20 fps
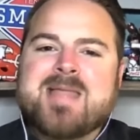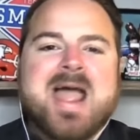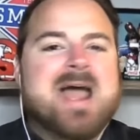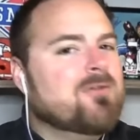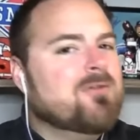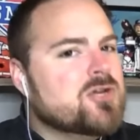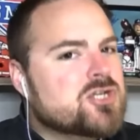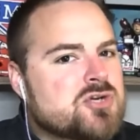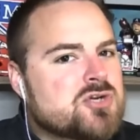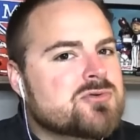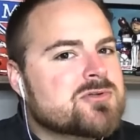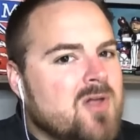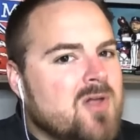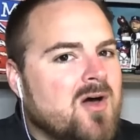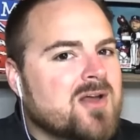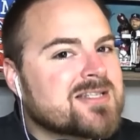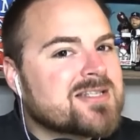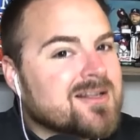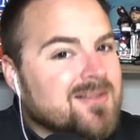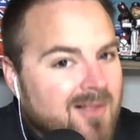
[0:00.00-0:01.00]
LSU's
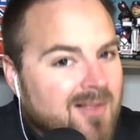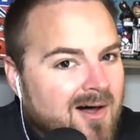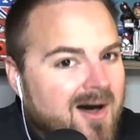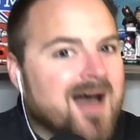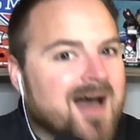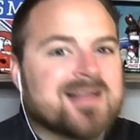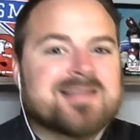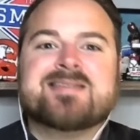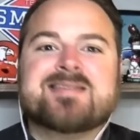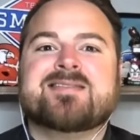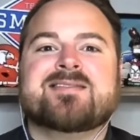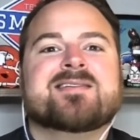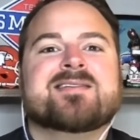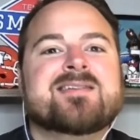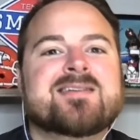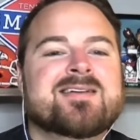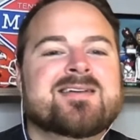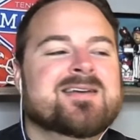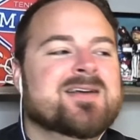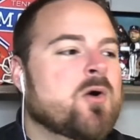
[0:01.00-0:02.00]
lost a lot.
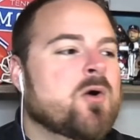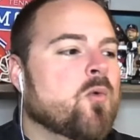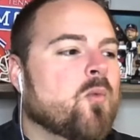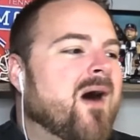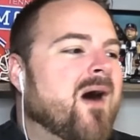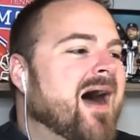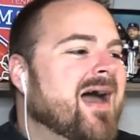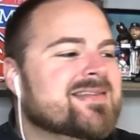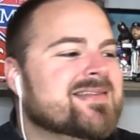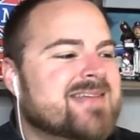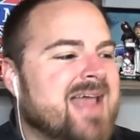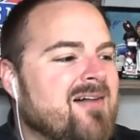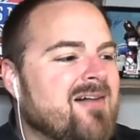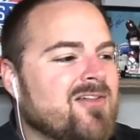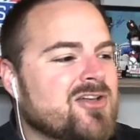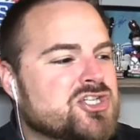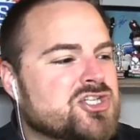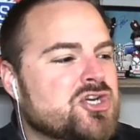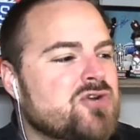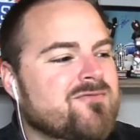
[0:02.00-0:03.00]
Why is
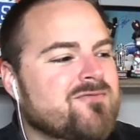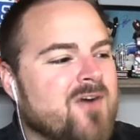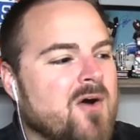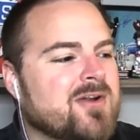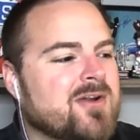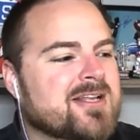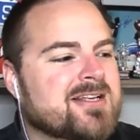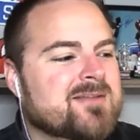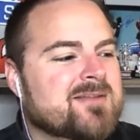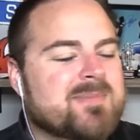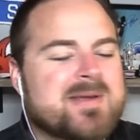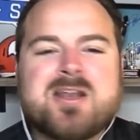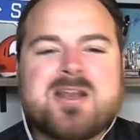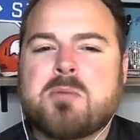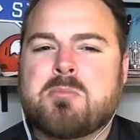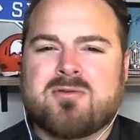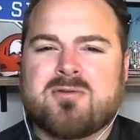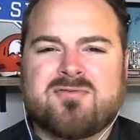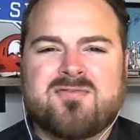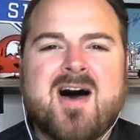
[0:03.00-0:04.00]
LSU voted to be
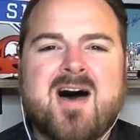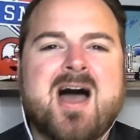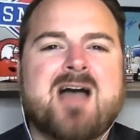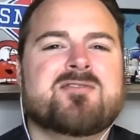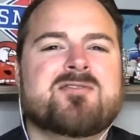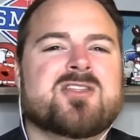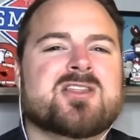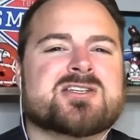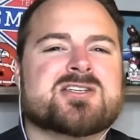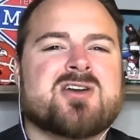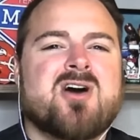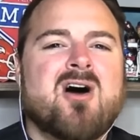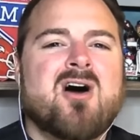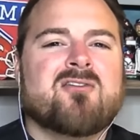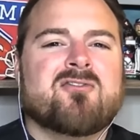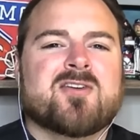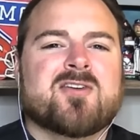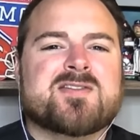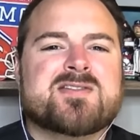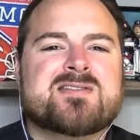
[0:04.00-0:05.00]
number five in this
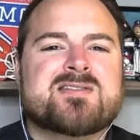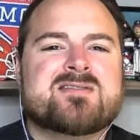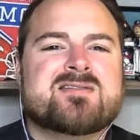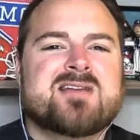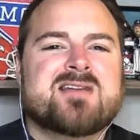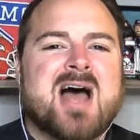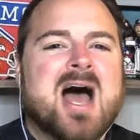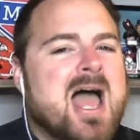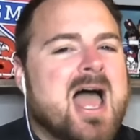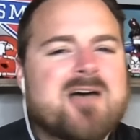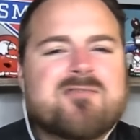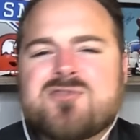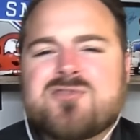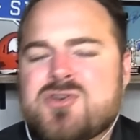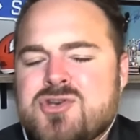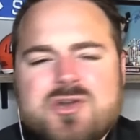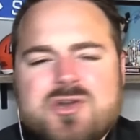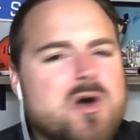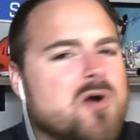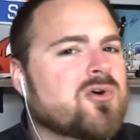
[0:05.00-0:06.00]
conference? I have
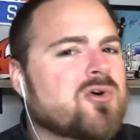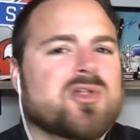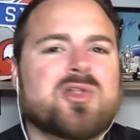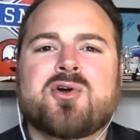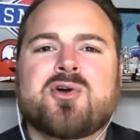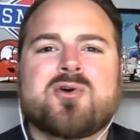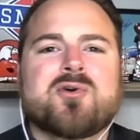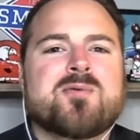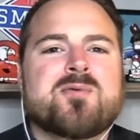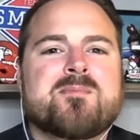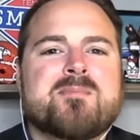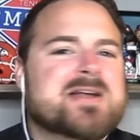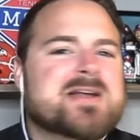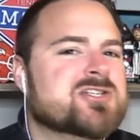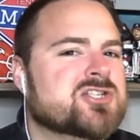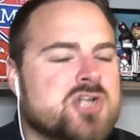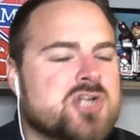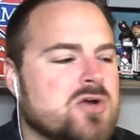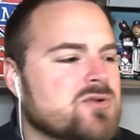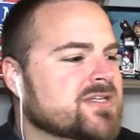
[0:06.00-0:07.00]
no clue. Makes
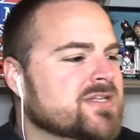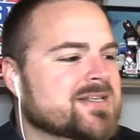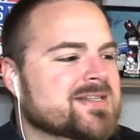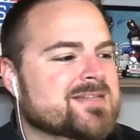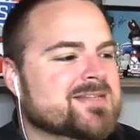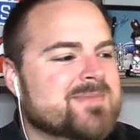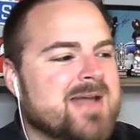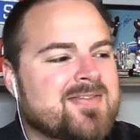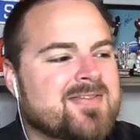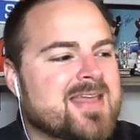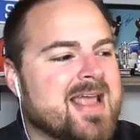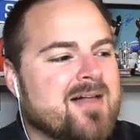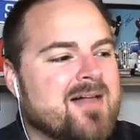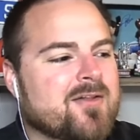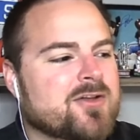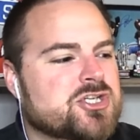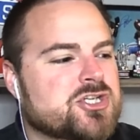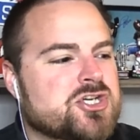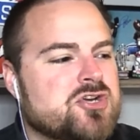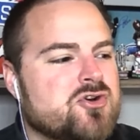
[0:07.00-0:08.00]
no sense to me. I think
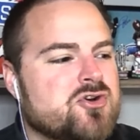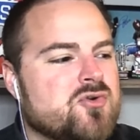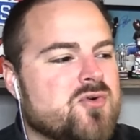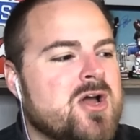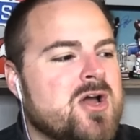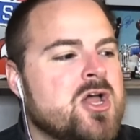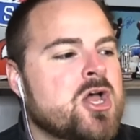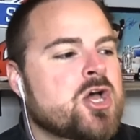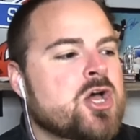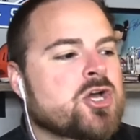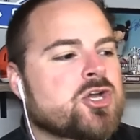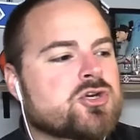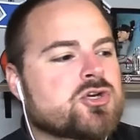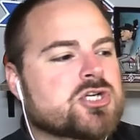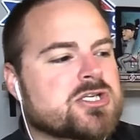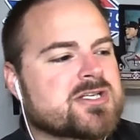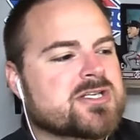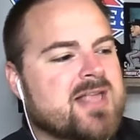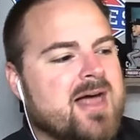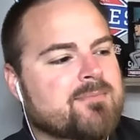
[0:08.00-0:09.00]
LSU, you
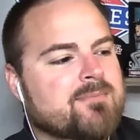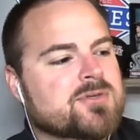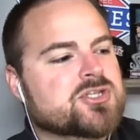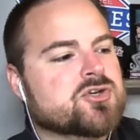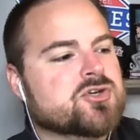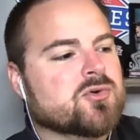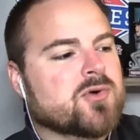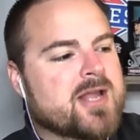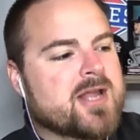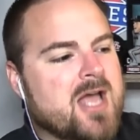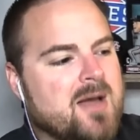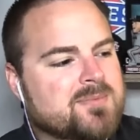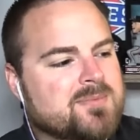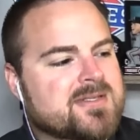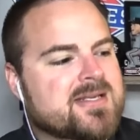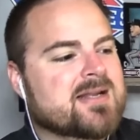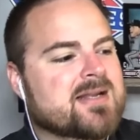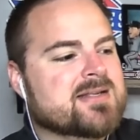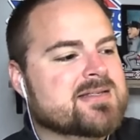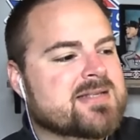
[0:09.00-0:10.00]
should slide Missouri up,
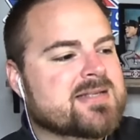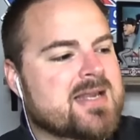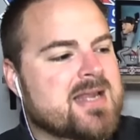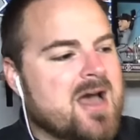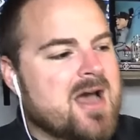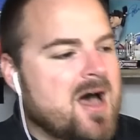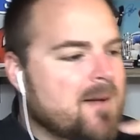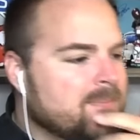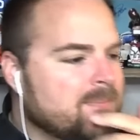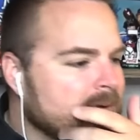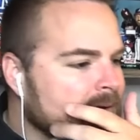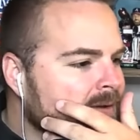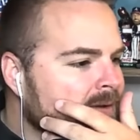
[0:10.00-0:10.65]
Tennessee up,